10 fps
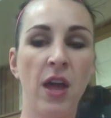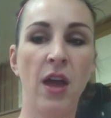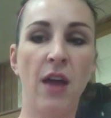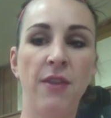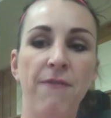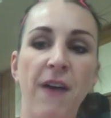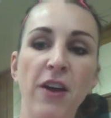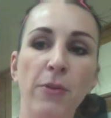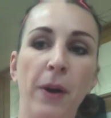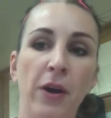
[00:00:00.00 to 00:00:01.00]
And the
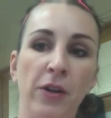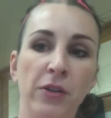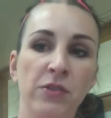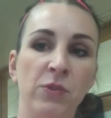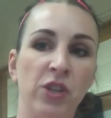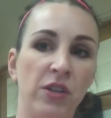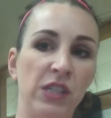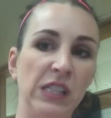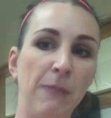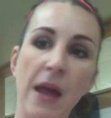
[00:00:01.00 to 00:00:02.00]
finer particles, which are
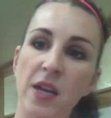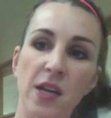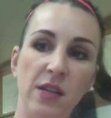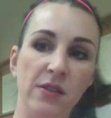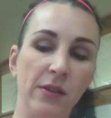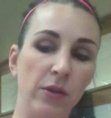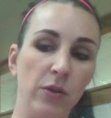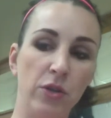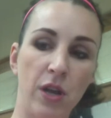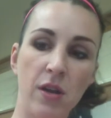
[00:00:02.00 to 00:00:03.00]
suspended in
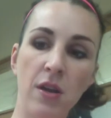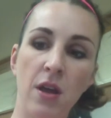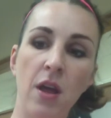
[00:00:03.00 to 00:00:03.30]
solution,